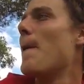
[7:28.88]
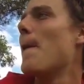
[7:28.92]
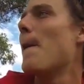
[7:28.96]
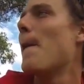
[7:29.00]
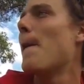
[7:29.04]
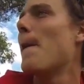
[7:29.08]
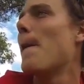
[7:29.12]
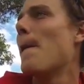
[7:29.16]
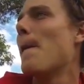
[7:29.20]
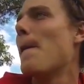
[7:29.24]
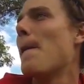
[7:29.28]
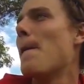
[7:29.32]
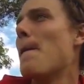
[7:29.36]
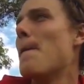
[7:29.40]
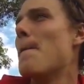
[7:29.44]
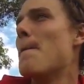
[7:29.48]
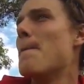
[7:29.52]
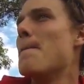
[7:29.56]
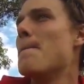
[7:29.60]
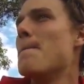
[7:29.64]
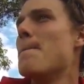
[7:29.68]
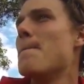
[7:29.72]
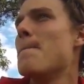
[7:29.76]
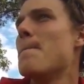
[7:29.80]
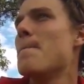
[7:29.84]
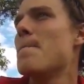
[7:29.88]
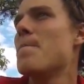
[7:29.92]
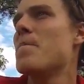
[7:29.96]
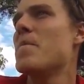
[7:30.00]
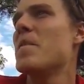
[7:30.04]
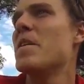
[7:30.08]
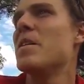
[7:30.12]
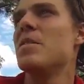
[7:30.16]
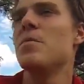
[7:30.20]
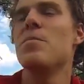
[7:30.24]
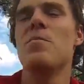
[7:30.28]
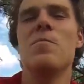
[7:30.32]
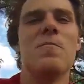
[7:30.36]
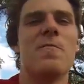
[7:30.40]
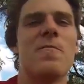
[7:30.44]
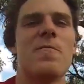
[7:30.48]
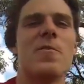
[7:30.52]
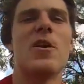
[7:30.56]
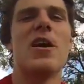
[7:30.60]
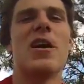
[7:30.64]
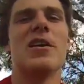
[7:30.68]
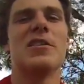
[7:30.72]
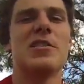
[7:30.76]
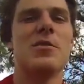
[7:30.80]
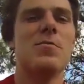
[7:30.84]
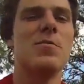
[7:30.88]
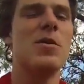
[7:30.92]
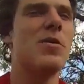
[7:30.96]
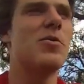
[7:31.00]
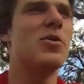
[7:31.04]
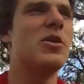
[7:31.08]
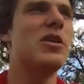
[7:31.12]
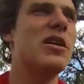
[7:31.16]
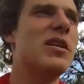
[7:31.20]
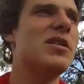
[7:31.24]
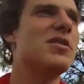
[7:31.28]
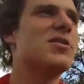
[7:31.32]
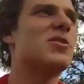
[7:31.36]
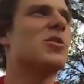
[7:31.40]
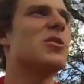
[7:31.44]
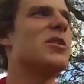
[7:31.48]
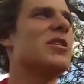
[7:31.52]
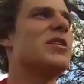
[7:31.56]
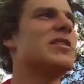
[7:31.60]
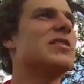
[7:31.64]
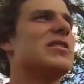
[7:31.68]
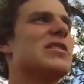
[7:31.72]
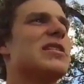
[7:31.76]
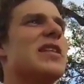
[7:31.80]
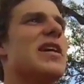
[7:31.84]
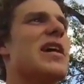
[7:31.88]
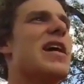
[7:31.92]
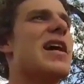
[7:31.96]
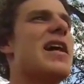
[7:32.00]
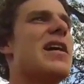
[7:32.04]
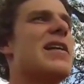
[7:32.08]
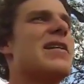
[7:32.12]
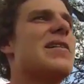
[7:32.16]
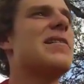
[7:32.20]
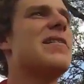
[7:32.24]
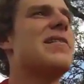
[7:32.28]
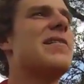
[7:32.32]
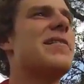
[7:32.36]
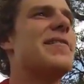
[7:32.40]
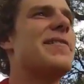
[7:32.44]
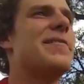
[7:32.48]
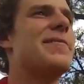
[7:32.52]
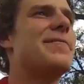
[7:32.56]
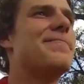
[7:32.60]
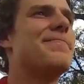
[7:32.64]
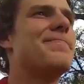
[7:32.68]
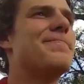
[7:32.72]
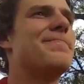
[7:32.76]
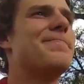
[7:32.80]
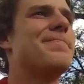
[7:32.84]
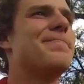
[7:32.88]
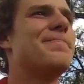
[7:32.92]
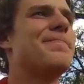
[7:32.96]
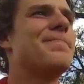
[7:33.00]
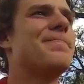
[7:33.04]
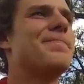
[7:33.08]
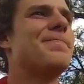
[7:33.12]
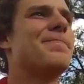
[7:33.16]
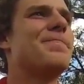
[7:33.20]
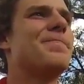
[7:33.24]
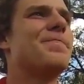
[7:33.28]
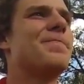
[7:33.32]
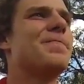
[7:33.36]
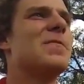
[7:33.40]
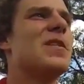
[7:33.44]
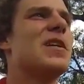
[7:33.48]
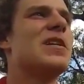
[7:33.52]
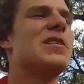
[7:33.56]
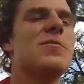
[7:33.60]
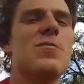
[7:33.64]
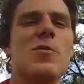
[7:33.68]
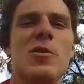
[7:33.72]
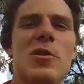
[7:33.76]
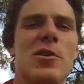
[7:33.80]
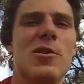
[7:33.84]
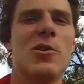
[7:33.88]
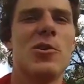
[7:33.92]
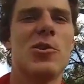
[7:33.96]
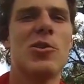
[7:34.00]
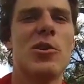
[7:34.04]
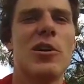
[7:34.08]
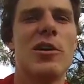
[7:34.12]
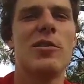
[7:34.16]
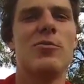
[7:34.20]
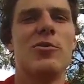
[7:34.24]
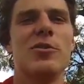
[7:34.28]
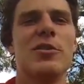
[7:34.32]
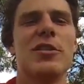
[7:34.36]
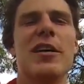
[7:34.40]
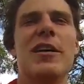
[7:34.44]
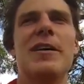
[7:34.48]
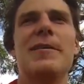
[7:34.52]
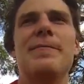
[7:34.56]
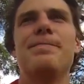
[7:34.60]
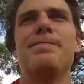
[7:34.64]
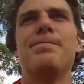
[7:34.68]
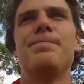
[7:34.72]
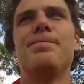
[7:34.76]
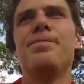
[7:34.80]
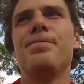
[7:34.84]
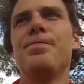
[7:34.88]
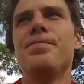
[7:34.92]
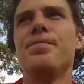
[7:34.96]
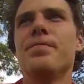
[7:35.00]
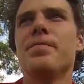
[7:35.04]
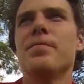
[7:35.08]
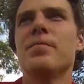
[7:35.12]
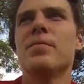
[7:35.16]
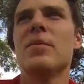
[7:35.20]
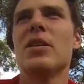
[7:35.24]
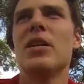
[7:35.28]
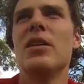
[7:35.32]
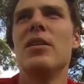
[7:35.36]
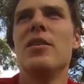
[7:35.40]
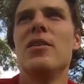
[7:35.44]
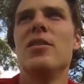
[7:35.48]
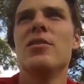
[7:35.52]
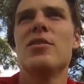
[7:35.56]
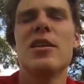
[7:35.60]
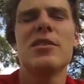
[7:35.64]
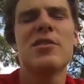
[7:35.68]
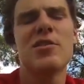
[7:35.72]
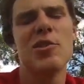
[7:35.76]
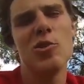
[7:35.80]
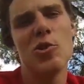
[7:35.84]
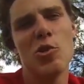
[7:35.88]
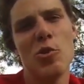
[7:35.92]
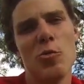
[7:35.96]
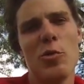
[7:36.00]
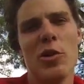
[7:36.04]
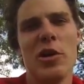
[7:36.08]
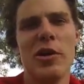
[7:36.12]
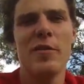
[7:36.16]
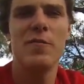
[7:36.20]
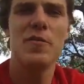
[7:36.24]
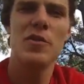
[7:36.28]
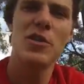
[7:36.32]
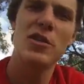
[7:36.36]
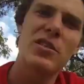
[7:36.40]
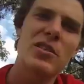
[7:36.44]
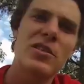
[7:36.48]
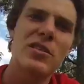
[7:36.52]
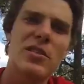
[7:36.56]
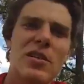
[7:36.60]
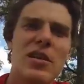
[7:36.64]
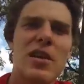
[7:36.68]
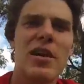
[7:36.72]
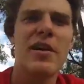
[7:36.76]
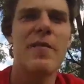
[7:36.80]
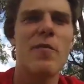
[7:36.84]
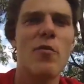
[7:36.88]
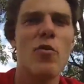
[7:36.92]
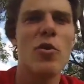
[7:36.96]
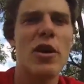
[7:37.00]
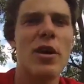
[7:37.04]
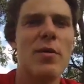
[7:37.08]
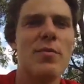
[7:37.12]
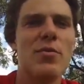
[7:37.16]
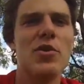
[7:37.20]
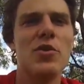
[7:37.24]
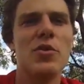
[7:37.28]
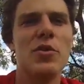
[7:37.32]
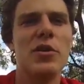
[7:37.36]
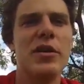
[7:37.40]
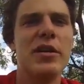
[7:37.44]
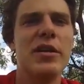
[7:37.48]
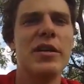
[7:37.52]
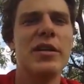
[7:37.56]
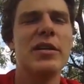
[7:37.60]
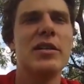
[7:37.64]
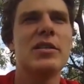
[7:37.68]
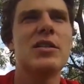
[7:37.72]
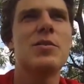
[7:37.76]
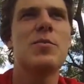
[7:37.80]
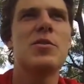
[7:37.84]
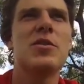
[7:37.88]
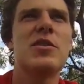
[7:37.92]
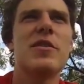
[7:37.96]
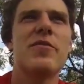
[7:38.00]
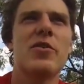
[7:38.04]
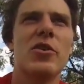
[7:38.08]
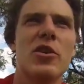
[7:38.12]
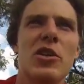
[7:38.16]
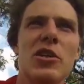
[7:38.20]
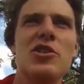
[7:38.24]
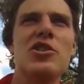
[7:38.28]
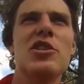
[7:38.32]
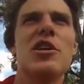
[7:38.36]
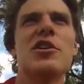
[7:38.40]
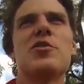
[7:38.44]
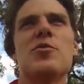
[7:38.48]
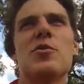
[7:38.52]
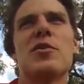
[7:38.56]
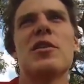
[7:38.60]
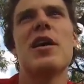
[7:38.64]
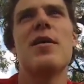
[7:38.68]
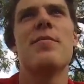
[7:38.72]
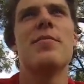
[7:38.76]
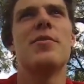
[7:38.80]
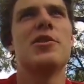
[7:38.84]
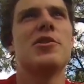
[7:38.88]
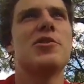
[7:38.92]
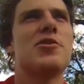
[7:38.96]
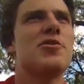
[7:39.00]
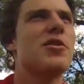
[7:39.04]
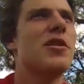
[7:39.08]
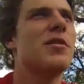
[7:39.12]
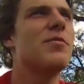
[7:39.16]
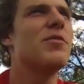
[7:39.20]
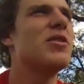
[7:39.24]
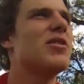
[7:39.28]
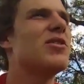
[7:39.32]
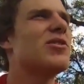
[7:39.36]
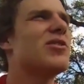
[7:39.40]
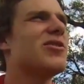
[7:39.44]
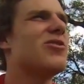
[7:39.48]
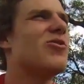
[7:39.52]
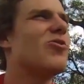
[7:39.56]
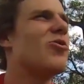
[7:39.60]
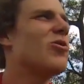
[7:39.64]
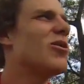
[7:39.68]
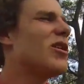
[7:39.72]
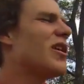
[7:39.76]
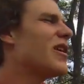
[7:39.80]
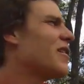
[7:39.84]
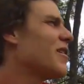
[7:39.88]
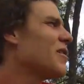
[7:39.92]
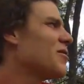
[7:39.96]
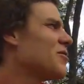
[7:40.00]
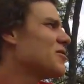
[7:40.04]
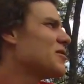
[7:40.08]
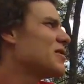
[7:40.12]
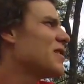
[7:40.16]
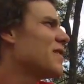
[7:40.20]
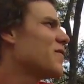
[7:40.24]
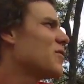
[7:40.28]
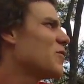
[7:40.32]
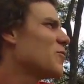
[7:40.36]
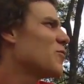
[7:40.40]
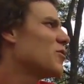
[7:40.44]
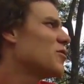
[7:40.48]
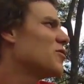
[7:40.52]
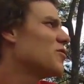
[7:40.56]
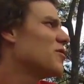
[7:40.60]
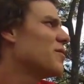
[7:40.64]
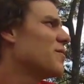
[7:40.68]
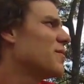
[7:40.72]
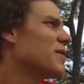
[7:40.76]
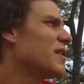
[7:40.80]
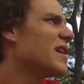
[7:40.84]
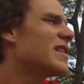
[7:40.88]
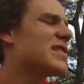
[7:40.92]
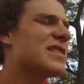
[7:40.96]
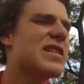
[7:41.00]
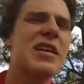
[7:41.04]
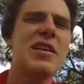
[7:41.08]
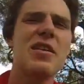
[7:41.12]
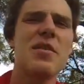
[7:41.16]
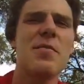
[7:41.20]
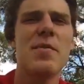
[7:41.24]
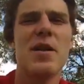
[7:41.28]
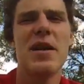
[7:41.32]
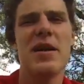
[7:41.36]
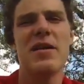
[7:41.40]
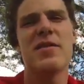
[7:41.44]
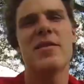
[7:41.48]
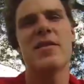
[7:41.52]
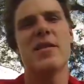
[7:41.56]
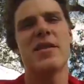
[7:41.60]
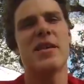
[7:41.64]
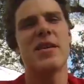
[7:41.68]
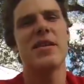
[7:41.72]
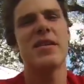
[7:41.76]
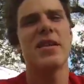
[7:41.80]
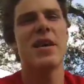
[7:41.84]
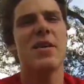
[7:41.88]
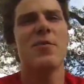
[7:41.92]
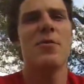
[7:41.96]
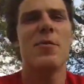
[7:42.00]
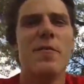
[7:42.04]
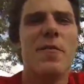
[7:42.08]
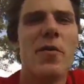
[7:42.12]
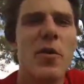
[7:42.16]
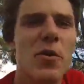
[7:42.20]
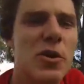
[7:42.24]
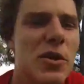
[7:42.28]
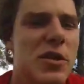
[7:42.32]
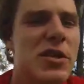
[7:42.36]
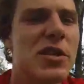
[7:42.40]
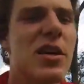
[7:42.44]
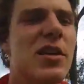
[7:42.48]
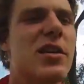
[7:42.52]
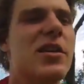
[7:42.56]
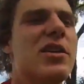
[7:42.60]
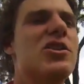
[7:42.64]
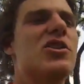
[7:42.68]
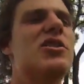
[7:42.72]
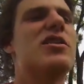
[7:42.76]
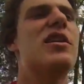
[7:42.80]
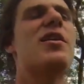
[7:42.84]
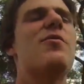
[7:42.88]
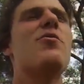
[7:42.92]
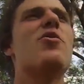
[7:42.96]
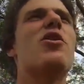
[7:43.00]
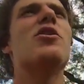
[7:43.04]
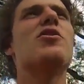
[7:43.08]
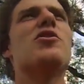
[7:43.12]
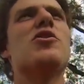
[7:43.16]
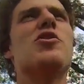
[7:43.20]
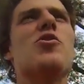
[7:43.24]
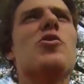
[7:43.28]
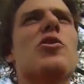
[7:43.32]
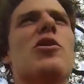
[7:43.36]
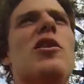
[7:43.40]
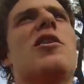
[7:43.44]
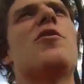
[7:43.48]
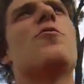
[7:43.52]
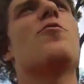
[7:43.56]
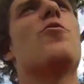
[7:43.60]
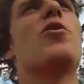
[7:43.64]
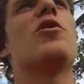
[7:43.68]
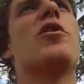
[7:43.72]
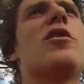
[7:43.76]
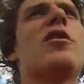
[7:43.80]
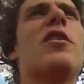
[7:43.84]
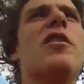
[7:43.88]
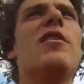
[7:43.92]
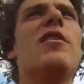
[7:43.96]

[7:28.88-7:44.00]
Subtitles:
And for us to be able to enter into that has been an incredible time. So that's a little bit of just kind of what I'm doing specifically just with that ministry. I mean, there's a whole lot of other stuff that we're doing, but that's kind of the main thing that we focus on each day. We also do a lot of work